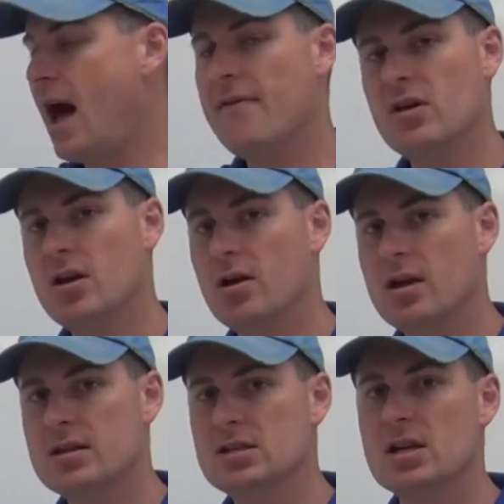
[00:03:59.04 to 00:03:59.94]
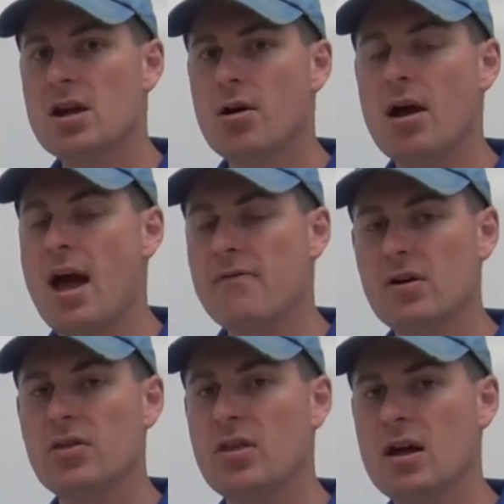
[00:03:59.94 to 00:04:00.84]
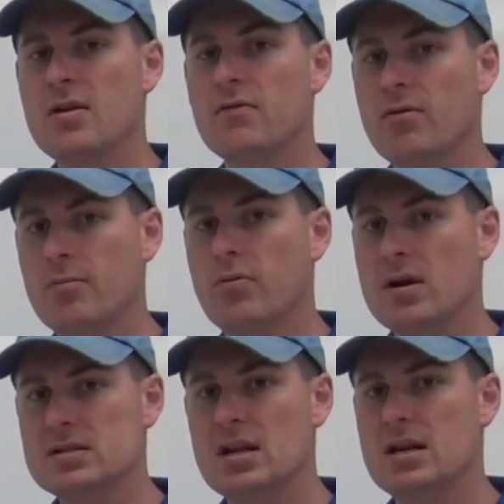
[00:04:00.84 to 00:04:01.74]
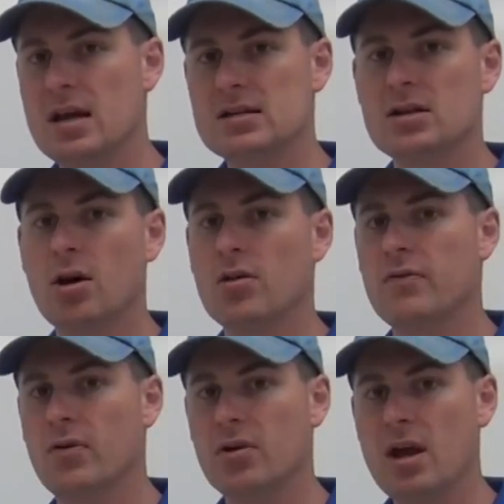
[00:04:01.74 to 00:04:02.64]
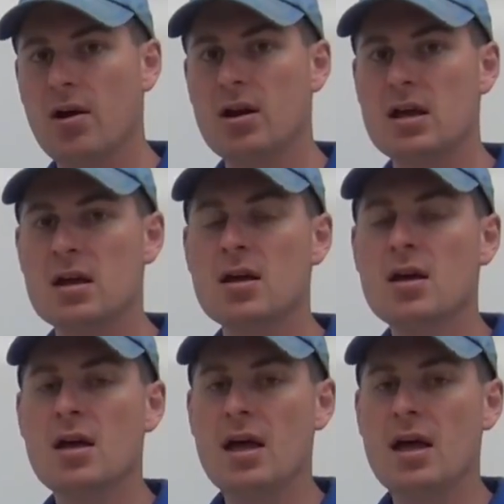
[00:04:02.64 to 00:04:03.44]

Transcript: having to hear everything from President Nixon, the vulgarity,